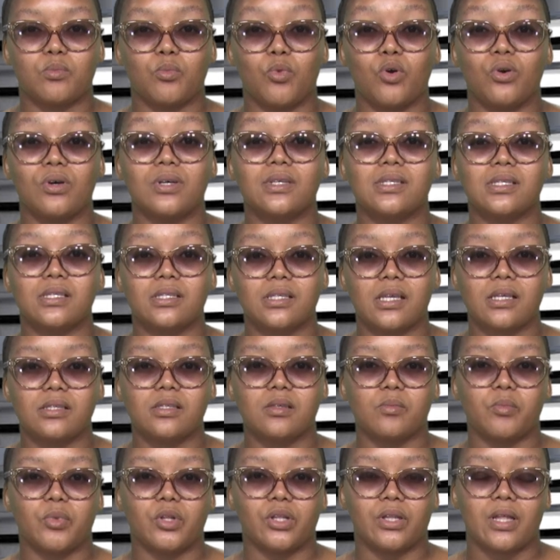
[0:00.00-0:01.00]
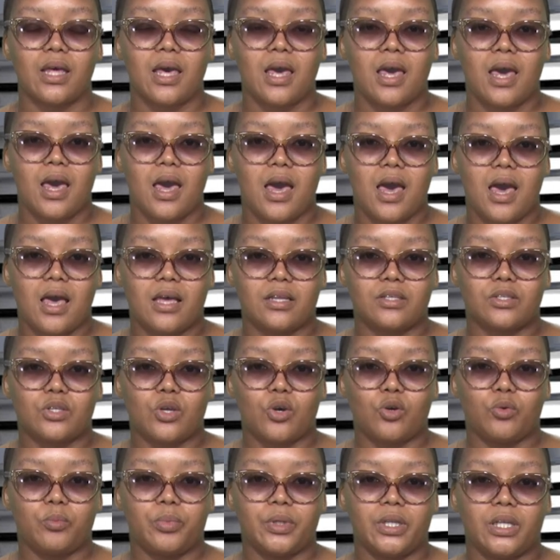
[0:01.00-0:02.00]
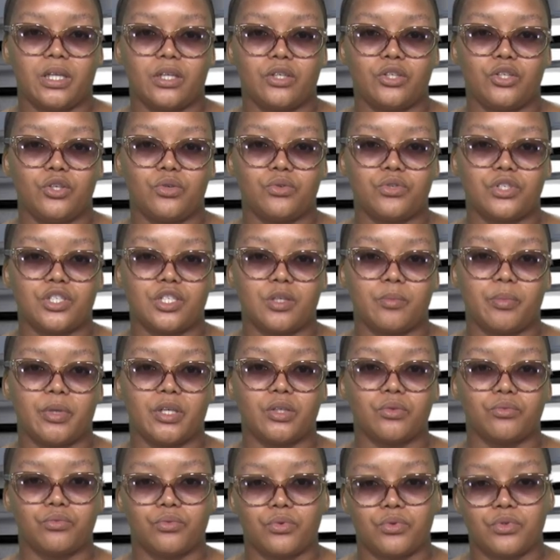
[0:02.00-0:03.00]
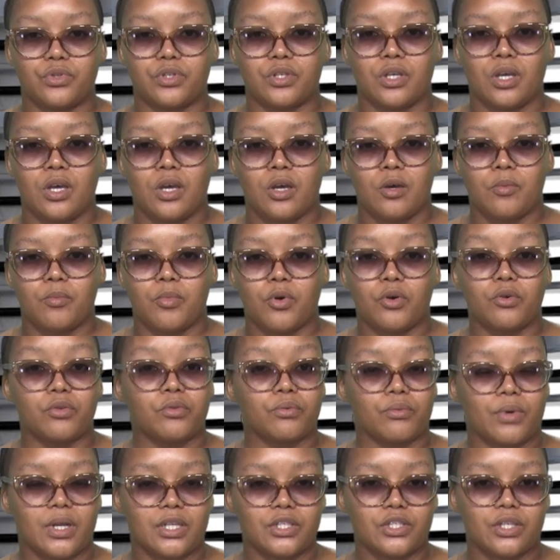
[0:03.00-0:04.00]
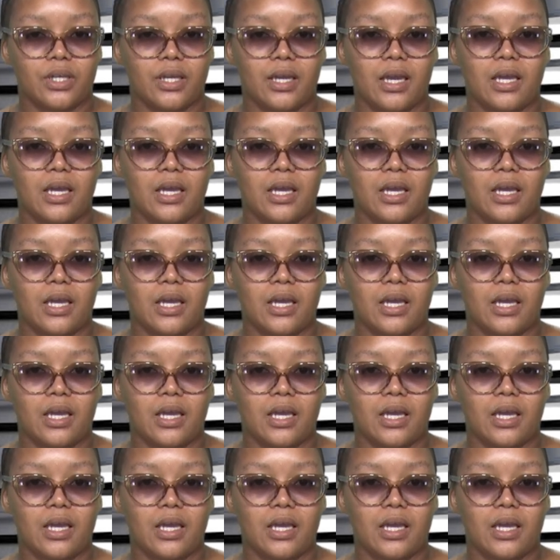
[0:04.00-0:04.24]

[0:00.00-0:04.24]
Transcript: more accessible and opening new shipping routes. Both Russia